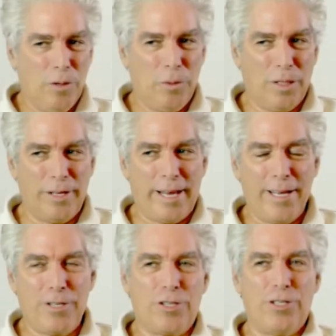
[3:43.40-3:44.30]
Well, the
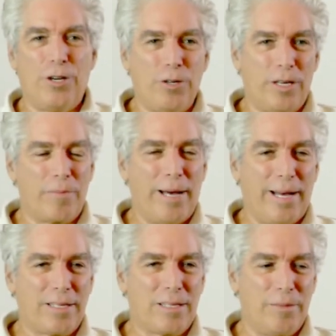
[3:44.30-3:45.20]
ancient yogic
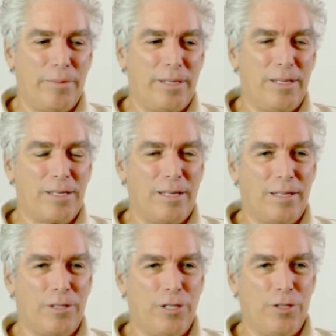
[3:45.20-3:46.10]
maxim is that
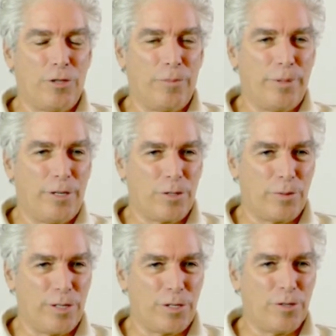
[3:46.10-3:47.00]
the teacher appears
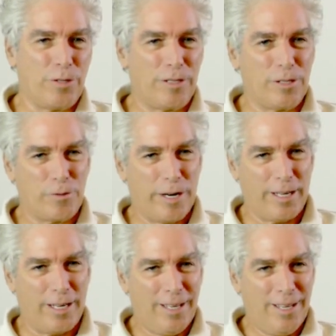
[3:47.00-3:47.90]
when the student is
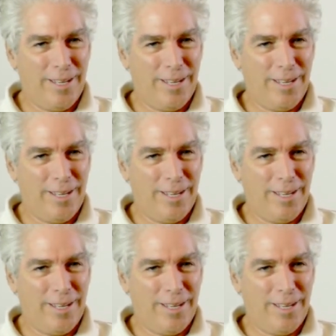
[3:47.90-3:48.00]
ready.